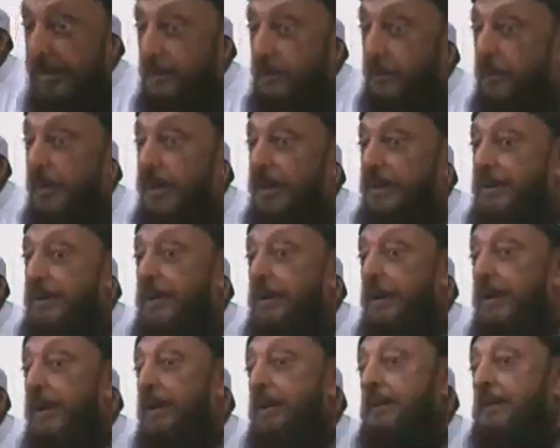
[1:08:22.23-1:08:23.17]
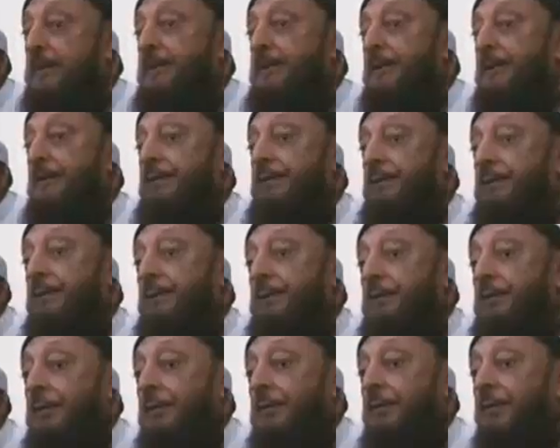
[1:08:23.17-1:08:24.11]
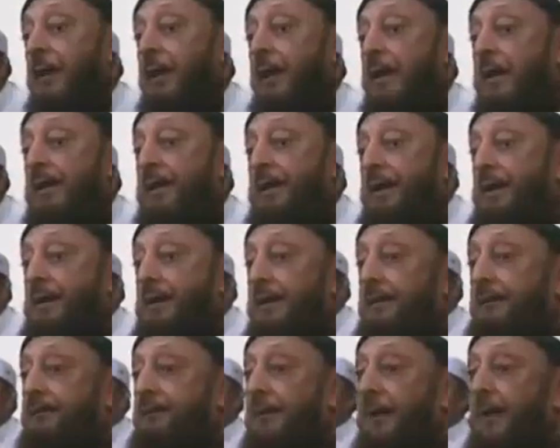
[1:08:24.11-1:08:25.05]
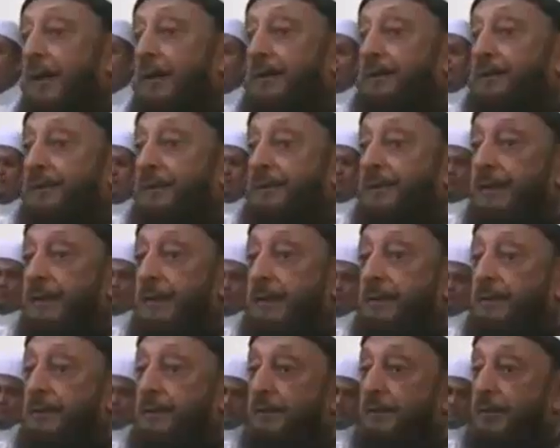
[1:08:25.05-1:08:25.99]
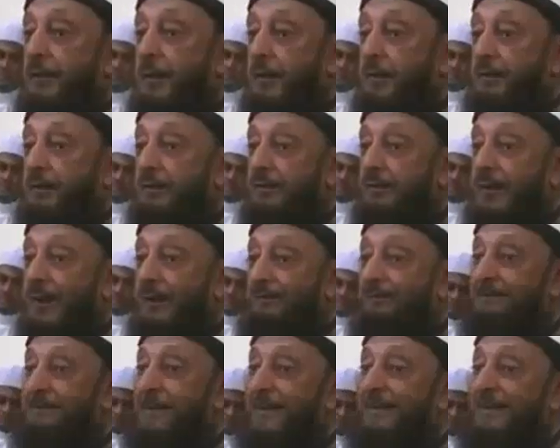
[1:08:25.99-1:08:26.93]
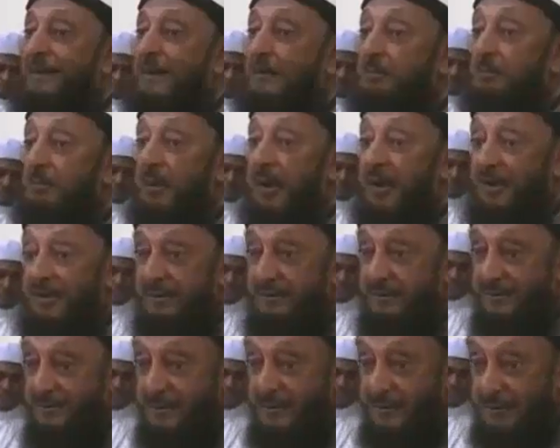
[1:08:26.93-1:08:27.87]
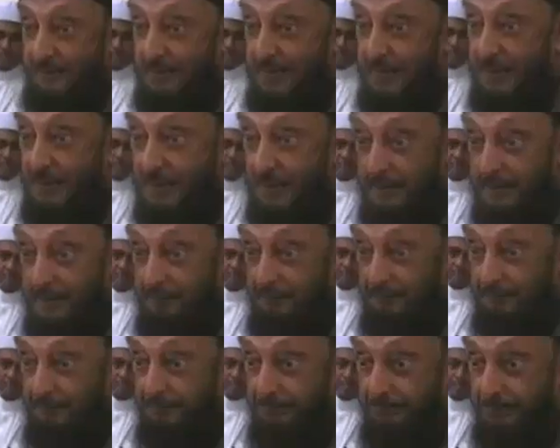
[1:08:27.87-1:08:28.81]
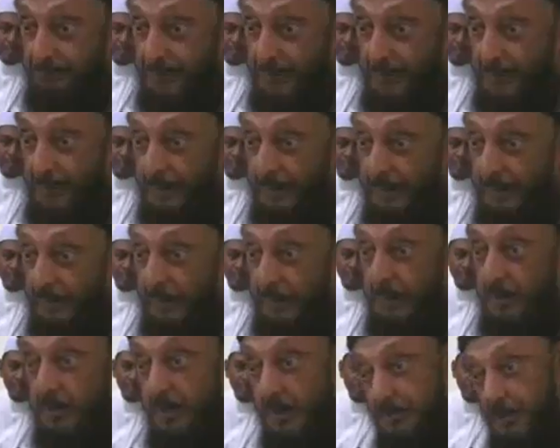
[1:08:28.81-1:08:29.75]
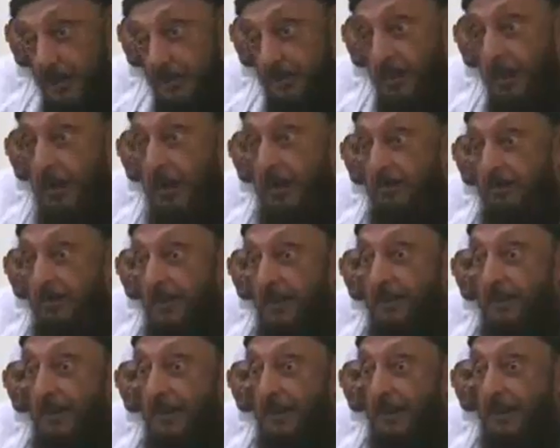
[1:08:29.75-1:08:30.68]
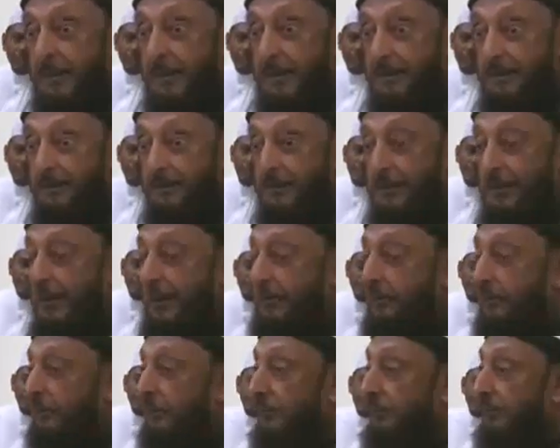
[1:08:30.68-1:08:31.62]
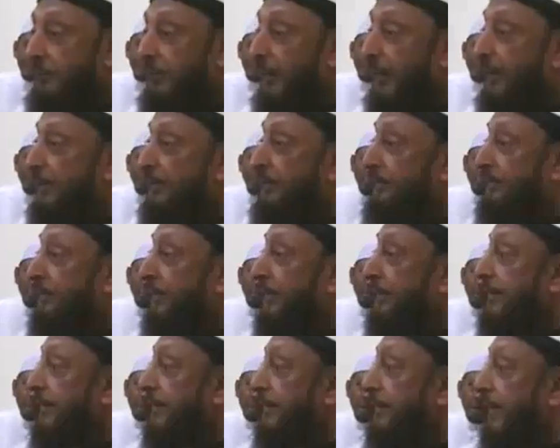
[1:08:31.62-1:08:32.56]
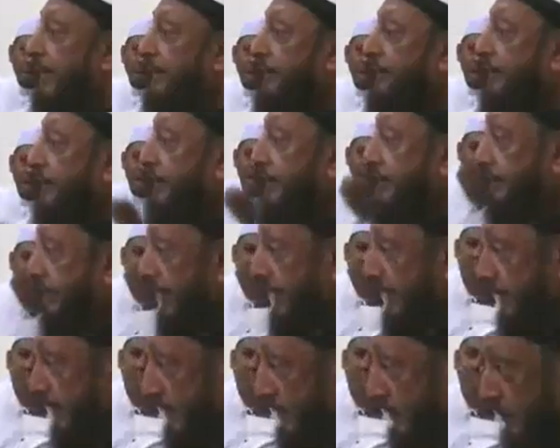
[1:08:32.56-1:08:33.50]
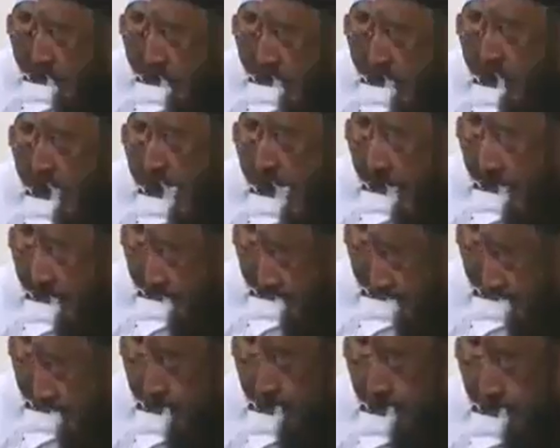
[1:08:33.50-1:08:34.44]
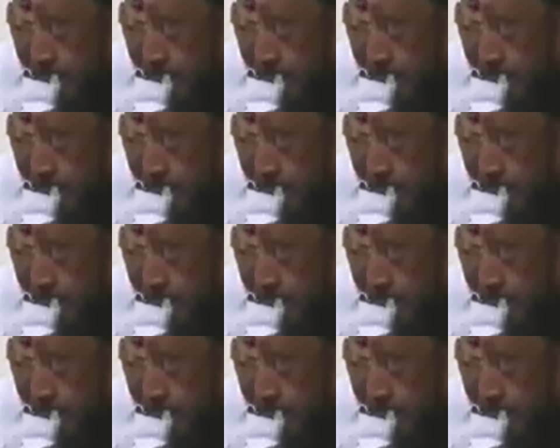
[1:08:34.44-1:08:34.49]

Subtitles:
And when he enters into the market, he finds that he could have gotten a better price in the market. Nabi Muhammad alayhi salatu wasalam said that that is riba.